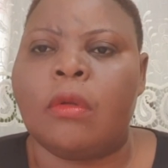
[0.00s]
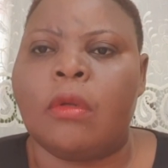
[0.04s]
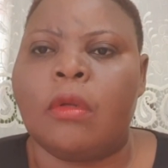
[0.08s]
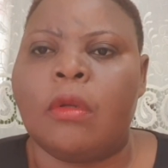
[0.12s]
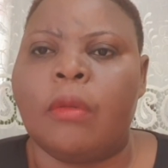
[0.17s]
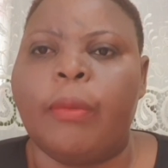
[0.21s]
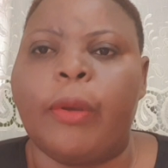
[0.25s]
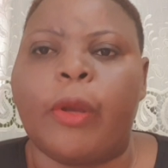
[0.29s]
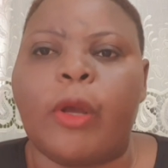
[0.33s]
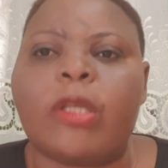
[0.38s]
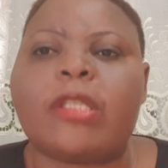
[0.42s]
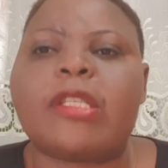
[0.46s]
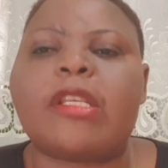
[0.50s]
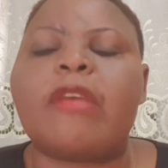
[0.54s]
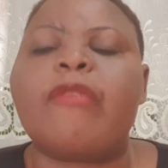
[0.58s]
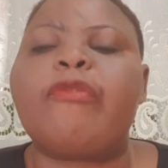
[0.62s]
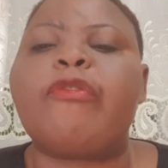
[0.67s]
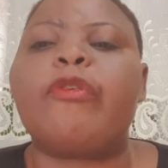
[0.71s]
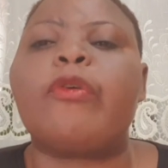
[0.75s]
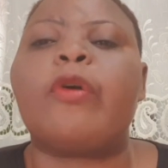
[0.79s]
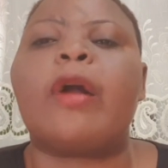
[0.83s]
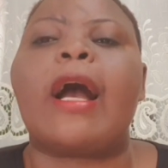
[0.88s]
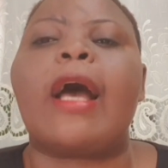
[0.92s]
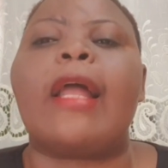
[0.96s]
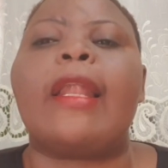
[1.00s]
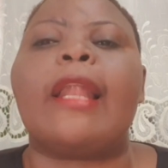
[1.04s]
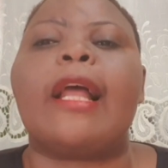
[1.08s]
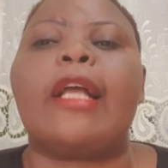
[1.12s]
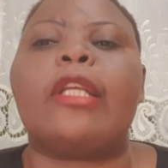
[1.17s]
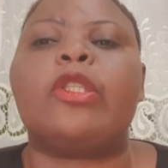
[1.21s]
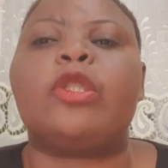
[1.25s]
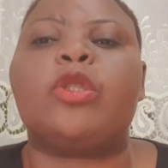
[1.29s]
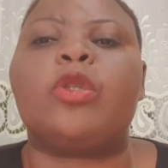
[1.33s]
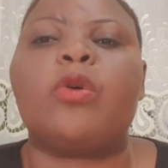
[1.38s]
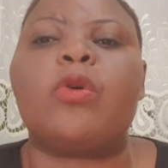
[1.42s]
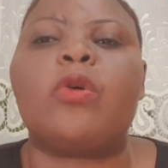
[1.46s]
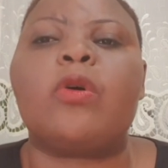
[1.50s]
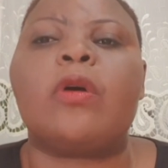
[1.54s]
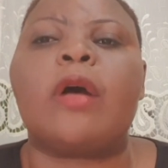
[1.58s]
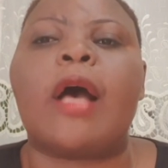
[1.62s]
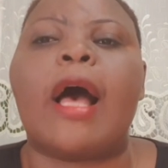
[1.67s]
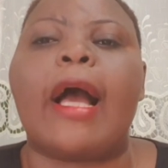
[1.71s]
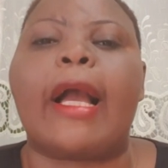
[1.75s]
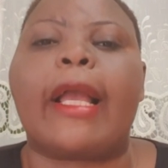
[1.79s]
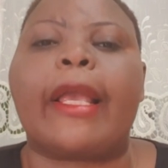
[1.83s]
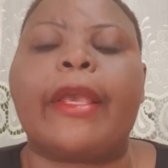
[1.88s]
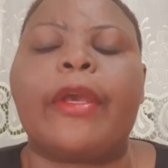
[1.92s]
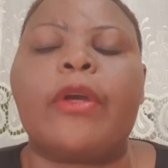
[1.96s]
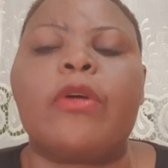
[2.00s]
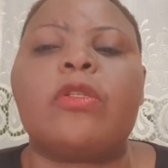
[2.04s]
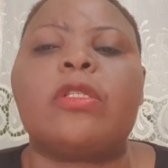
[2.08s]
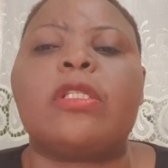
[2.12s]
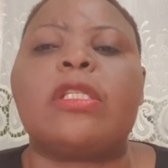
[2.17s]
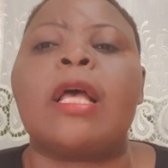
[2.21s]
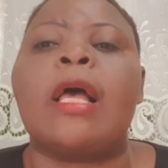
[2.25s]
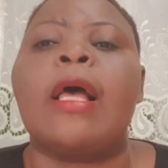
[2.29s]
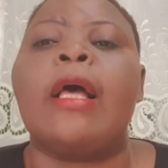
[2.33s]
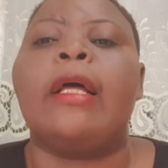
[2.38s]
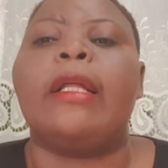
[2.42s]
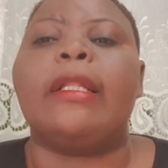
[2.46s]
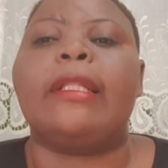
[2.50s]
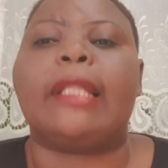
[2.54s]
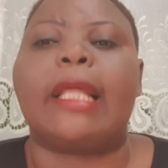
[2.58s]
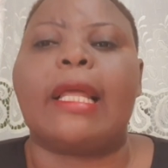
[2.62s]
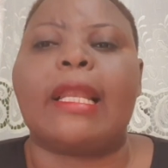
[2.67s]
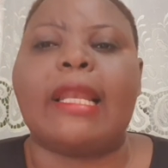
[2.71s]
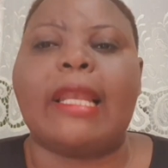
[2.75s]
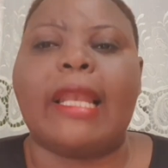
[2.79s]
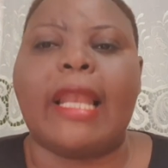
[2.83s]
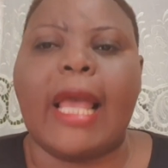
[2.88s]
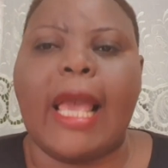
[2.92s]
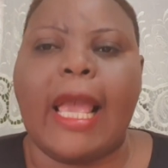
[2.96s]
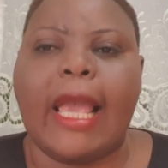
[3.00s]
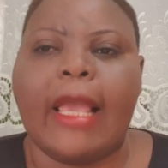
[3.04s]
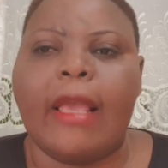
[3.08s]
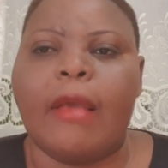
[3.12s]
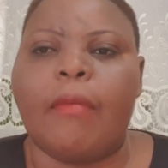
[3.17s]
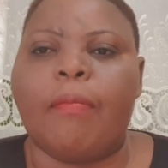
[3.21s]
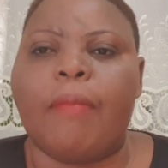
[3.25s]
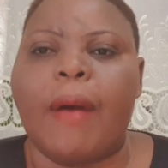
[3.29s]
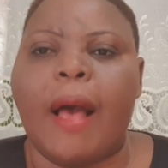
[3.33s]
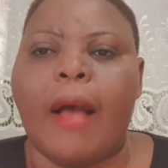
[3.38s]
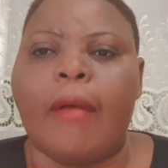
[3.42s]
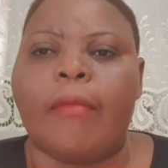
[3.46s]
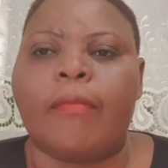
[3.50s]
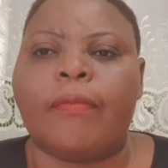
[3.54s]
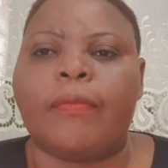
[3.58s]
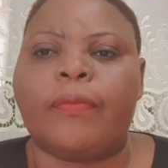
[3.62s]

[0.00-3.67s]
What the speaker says: Because if you can accuse the neighbor